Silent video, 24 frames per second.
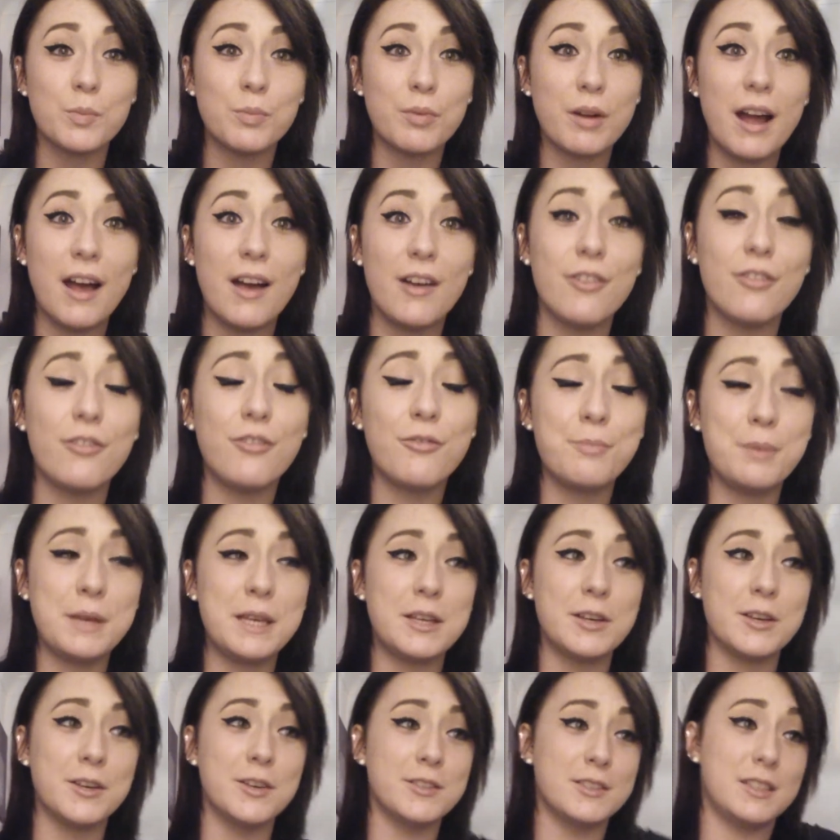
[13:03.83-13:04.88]
your breath,
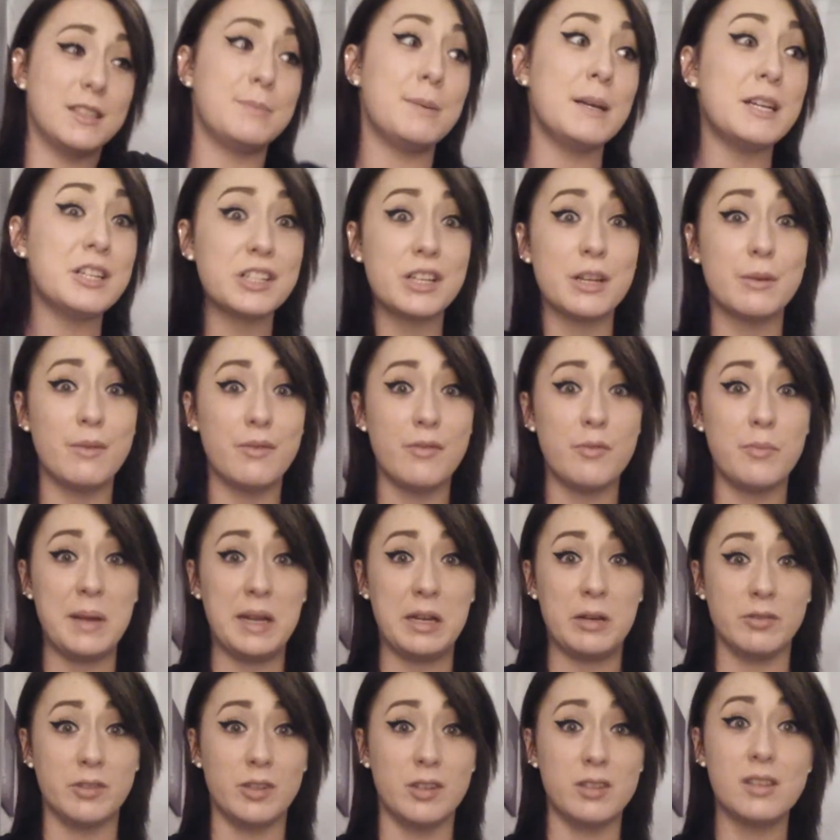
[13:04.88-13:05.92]
because especially with it
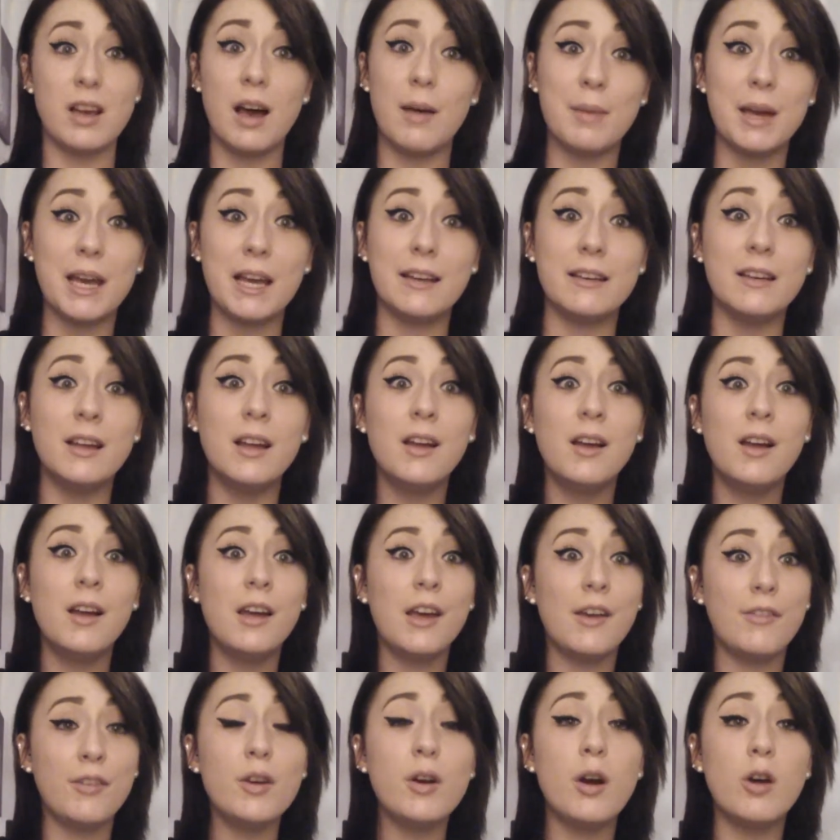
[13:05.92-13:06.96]
being on your tummy,
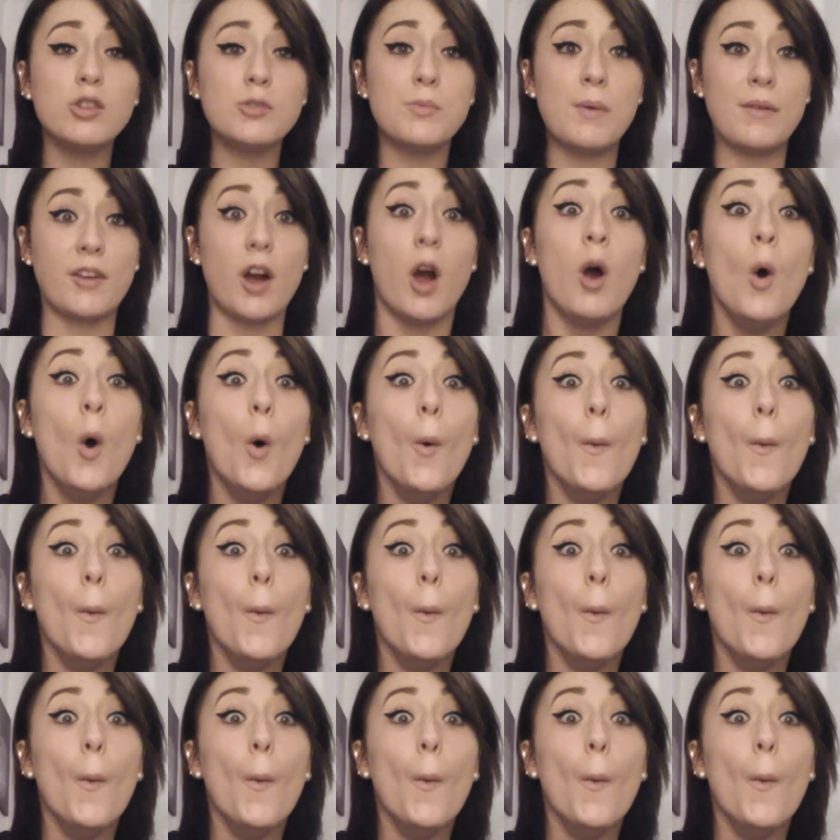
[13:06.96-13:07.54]
if you hold your breath, go,